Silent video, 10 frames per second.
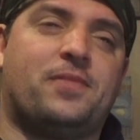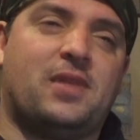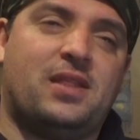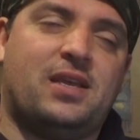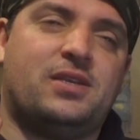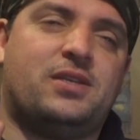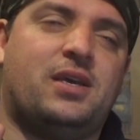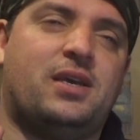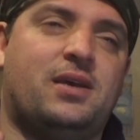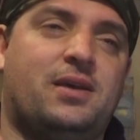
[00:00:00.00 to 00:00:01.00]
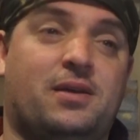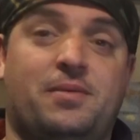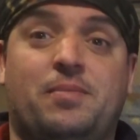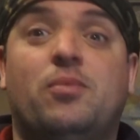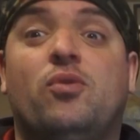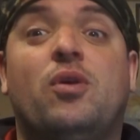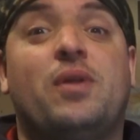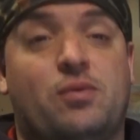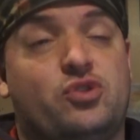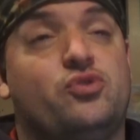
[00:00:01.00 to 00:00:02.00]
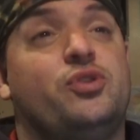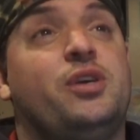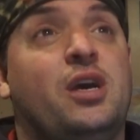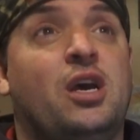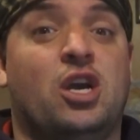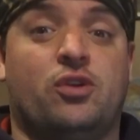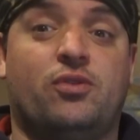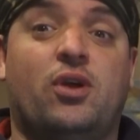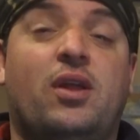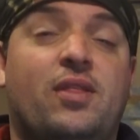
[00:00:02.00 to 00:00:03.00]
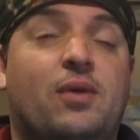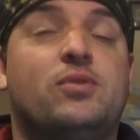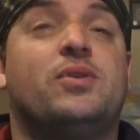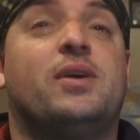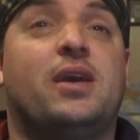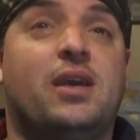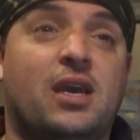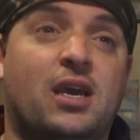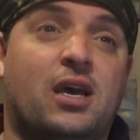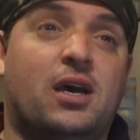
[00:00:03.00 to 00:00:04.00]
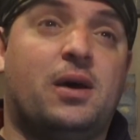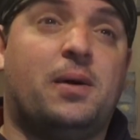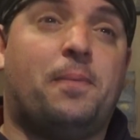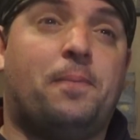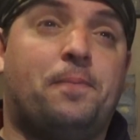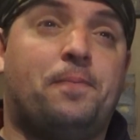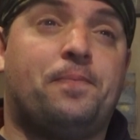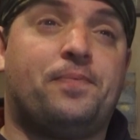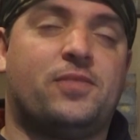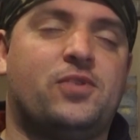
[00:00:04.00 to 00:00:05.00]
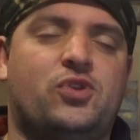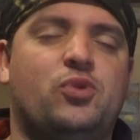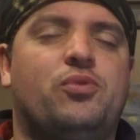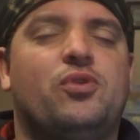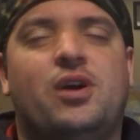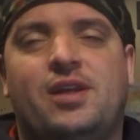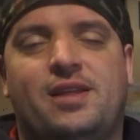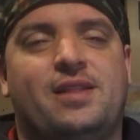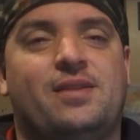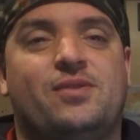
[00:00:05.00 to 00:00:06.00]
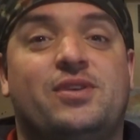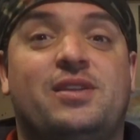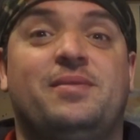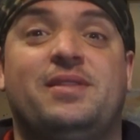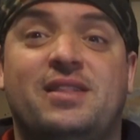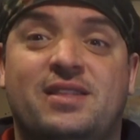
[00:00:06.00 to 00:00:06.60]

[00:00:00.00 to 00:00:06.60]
There's, I mean, Moro, that was good. Granola, that was okay. Super, that was good.